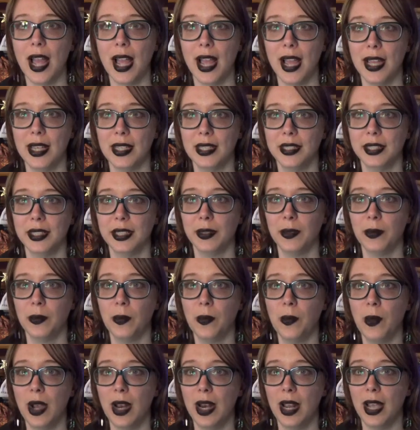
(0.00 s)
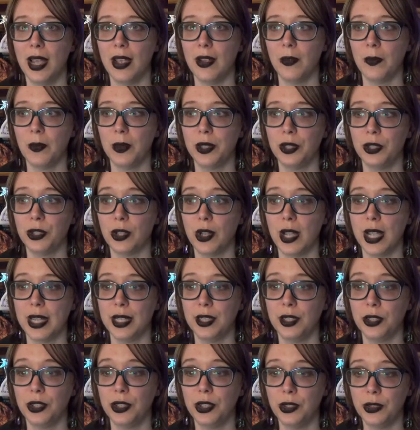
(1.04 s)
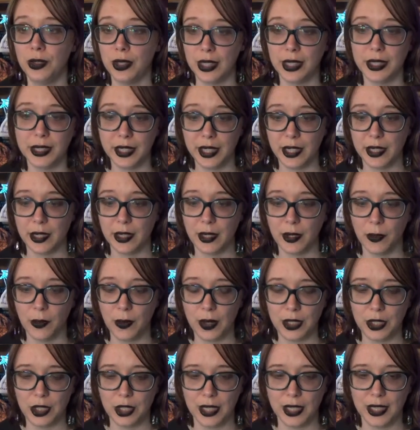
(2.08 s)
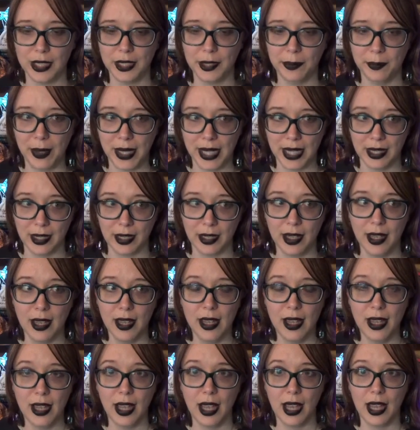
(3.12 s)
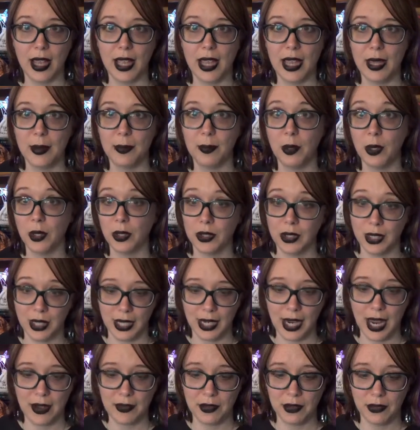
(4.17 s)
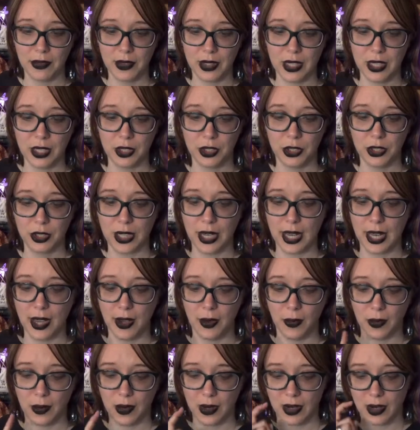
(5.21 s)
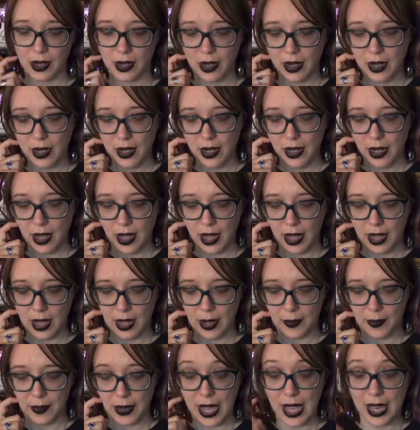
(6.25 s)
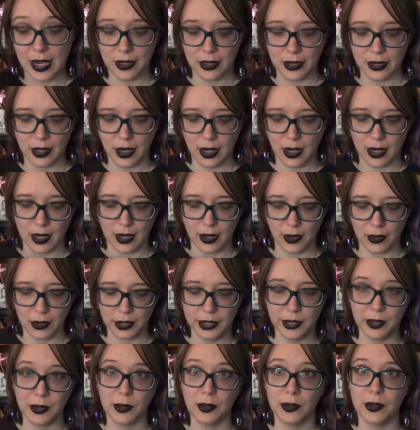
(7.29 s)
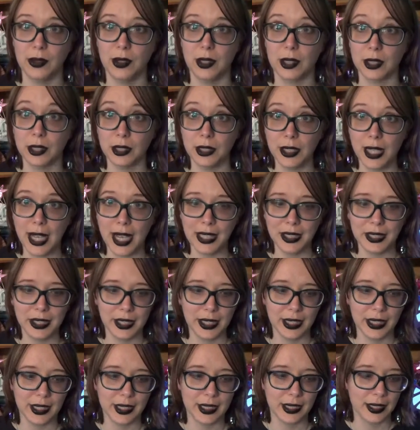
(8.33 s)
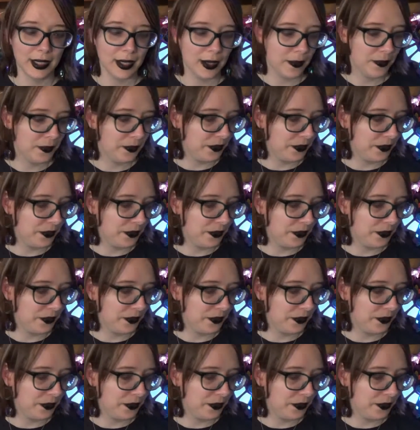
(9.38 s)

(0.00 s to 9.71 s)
as what I've been trying to do this year, which is pick a book that I haven't finished or also a classic